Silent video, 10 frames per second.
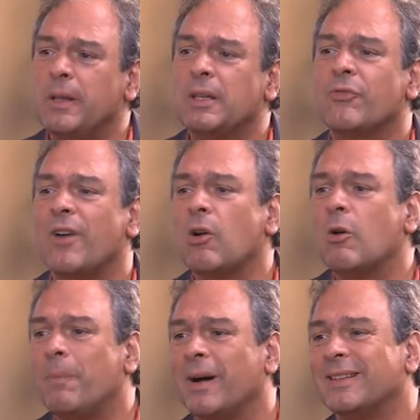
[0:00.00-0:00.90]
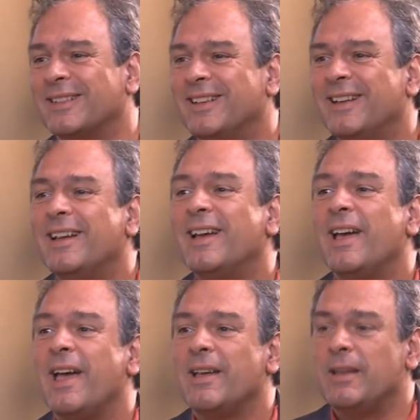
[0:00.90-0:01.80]
Peter Frankopan.
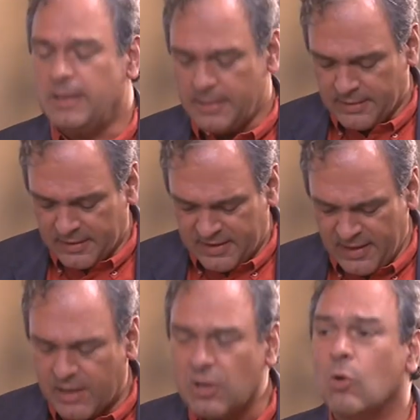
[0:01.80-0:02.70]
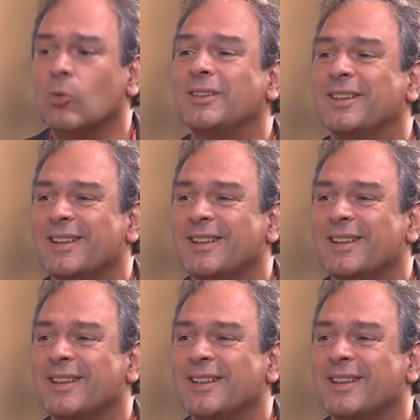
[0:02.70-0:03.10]
It is a Silk Road